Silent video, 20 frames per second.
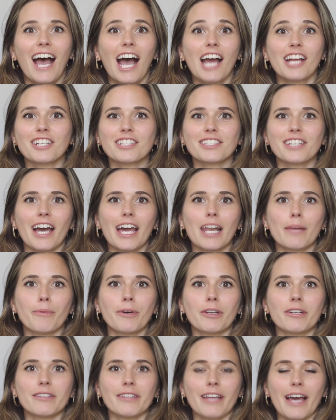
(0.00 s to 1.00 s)
I just got up
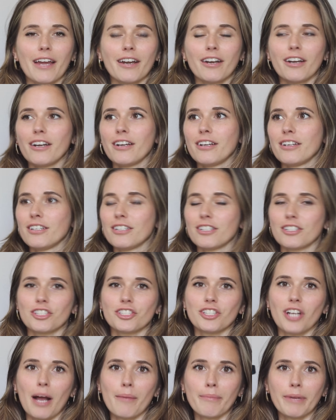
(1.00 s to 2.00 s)
on a ladder,
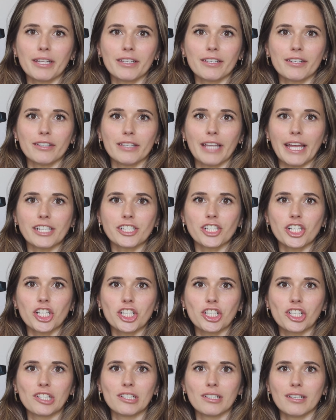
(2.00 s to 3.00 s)
shot my little
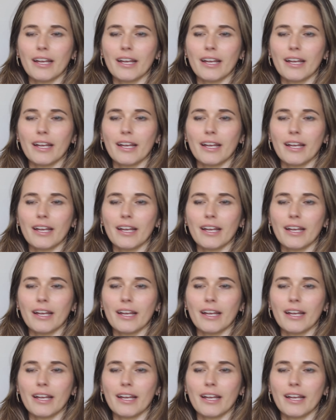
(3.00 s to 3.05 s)
laser,